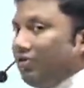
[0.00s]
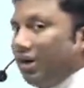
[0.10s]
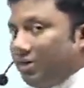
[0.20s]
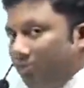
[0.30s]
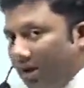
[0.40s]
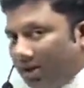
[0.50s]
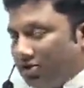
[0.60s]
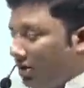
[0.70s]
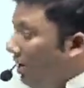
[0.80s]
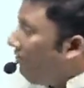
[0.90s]
That
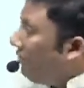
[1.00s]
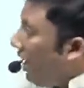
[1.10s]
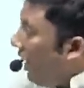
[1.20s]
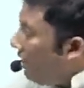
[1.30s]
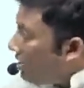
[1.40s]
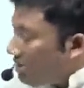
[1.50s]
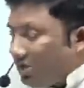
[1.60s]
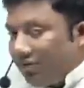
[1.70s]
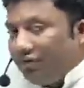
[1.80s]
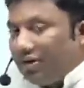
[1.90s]
means the
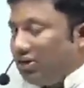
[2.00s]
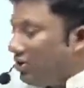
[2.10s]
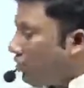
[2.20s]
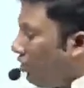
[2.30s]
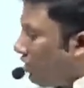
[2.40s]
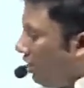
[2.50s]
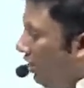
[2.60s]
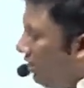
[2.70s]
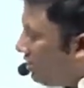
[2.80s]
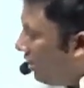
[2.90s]
answer for this question
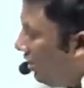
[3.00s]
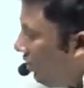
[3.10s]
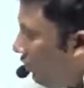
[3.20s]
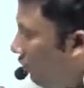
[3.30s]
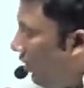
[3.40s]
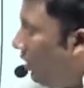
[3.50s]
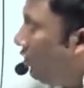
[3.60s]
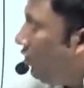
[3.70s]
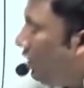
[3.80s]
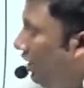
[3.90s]
is, when
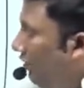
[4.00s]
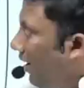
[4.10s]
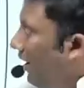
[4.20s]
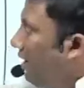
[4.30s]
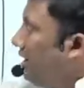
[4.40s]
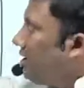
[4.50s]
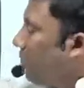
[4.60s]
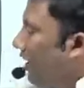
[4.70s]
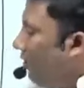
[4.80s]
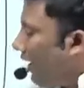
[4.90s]
you divide this
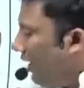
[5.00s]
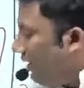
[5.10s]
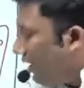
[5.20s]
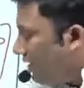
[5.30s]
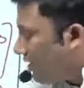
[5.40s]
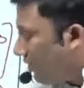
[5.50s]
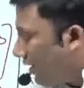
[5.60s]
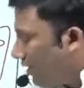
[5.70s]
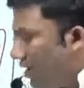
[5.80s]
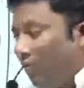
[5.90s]
by
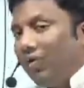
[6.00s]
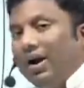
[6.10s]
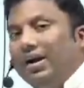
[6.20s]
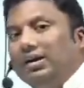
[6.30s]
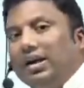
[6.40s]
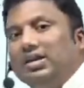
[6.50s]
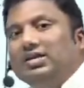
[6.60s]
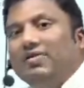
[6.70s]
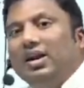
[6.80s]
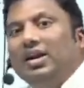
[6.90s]
187,
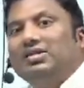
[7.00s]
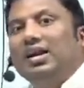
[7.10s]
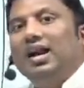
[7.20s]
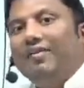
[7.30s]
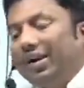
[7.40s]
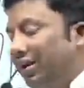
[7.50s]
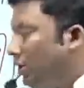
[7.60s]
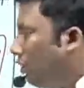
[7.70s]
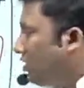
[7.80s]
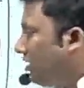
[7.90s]
187 is 11
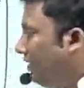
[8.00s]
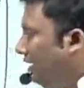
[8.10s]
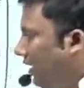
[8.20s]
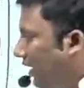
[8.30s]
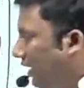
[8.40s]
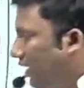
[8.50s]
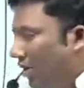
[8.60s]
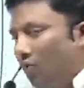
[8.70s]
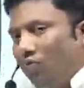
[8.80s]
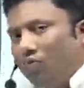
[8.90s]
into 17.
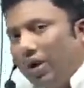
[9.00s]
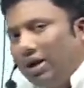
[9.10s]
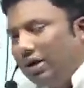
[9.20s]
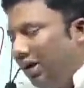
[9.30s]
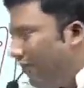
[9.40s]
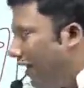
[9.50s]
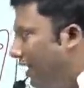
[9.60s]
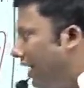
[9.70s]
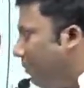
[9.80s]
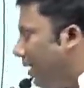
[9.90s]
When
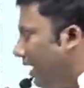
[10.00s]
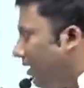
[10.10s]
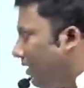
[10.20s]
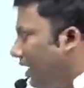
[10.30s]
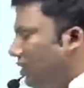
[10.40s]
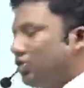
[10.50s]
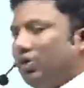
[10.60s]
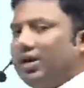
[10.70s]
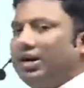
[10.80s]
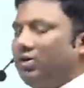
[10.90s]
divided by 11, I
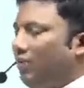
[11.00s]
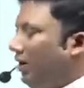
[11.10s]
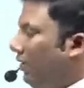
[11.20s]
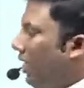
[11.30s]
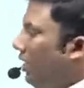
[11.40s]
should get 1.